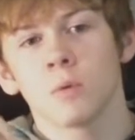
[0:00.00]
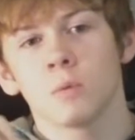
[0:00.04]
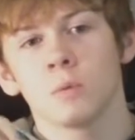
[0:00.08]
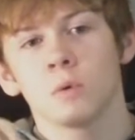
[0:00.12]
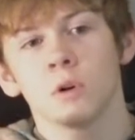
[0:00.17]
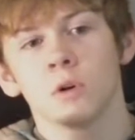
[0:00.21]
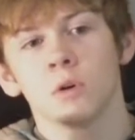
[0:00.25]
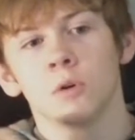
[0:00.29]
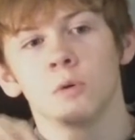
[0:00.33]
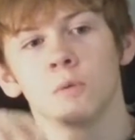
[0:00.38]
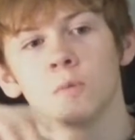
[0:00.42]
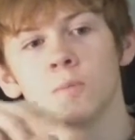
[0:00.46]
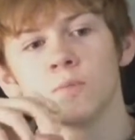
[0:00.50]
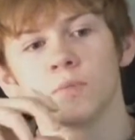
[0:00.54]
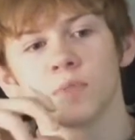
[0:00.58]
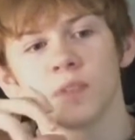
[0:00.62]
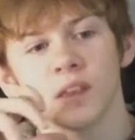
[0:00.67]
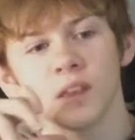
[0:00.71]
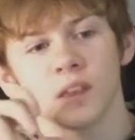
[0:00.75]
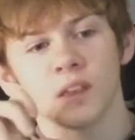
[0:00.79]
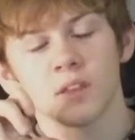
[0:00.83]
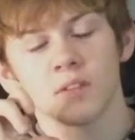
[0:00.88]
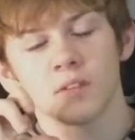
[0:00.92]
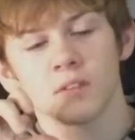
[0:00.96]
Well,
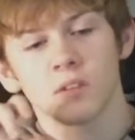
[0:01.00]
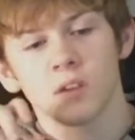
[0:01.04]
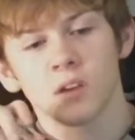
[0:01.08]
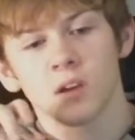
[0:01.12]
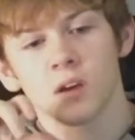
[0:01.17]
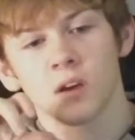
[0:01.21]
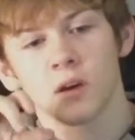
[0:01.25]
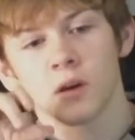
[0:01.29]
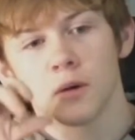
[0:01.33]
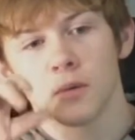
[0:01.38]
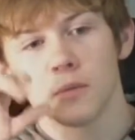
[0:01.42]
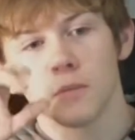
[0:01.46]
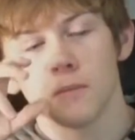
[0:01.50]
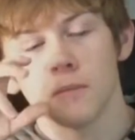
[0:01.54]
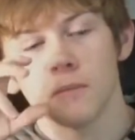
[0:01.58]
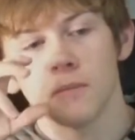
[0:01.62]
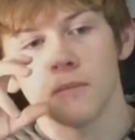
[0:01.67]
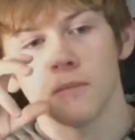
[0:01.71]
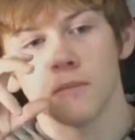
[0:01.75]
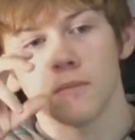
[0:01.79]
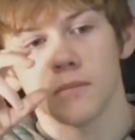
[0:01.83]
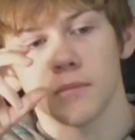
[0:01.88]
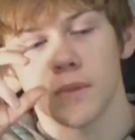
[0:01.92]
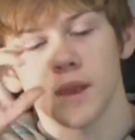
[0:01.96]

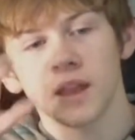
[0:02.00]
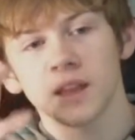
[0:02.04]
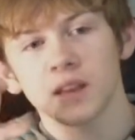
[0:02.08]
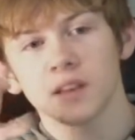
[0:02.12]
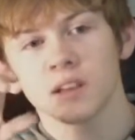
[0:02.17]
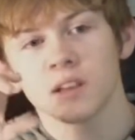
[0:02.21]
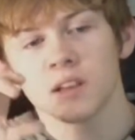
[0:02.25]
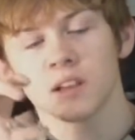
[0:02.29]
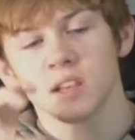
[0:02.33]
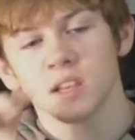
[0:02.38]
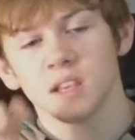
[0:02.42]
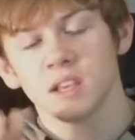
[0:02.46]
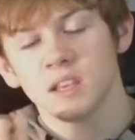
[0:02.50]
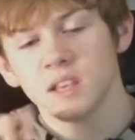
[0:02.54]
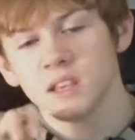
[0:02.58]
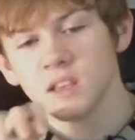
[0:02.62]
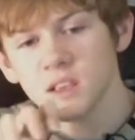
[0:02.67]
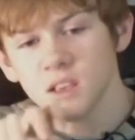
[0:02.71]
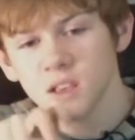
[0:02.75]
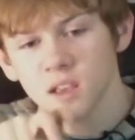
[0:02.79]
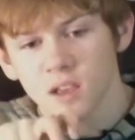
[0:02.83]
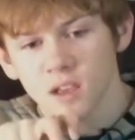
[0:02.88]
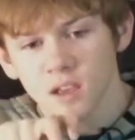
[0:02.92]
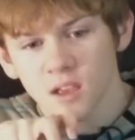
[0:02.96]
Manda,
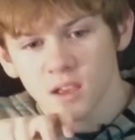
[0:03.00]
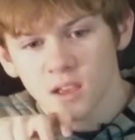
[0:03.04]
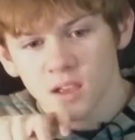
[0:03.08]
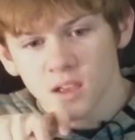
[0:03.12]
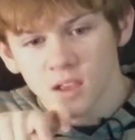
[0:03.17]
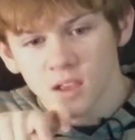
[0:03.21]
he